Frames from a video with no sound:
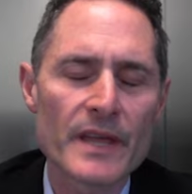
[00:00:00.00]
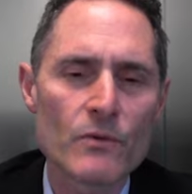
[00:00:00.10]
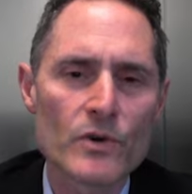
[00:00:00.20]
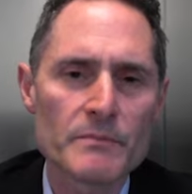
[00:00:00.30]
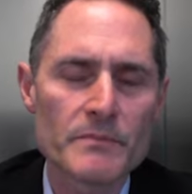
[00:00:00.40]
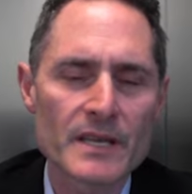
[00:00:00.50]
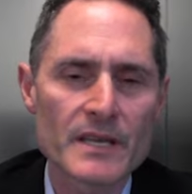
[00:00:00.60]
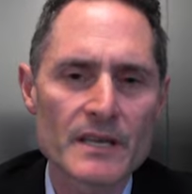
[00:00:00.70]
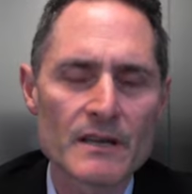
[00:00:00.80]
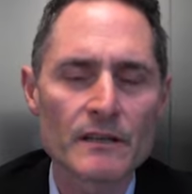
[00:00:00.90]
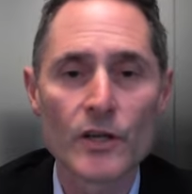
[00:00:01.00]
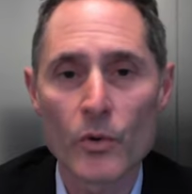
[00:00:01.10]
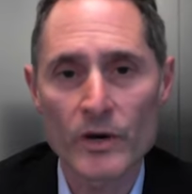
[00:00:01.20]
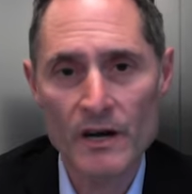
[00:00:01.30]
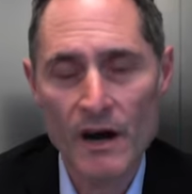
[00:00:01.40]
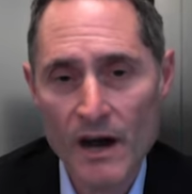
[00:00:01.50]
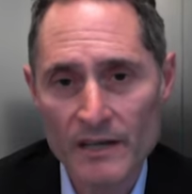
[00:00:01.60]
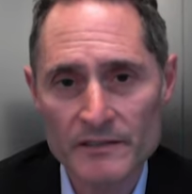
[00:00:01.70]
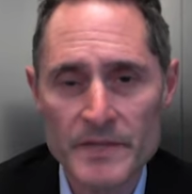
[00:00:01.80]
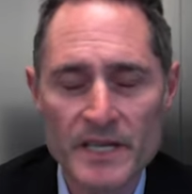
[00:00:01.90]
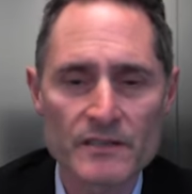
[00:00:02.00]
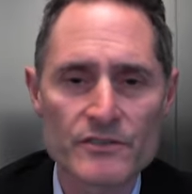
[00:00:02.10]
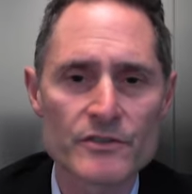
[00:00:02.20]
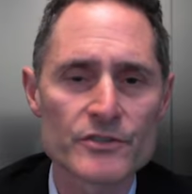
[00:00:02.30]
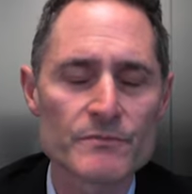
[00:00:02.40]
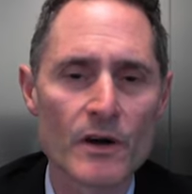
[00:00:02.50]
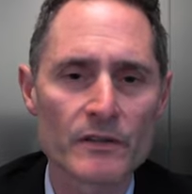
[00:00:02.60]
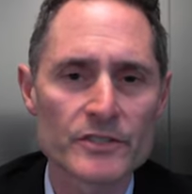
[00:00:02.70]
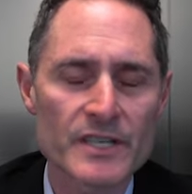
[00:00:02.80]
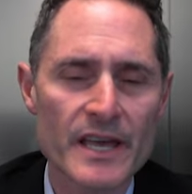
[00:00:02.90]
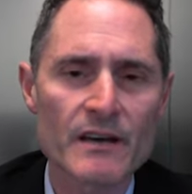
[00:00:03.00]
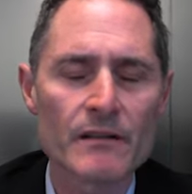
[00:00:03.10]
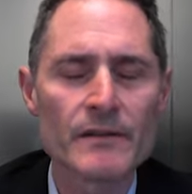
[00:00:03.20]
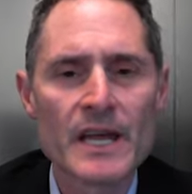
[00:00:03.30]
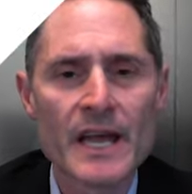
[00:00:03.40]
they would be lower cost because they're smaller scale,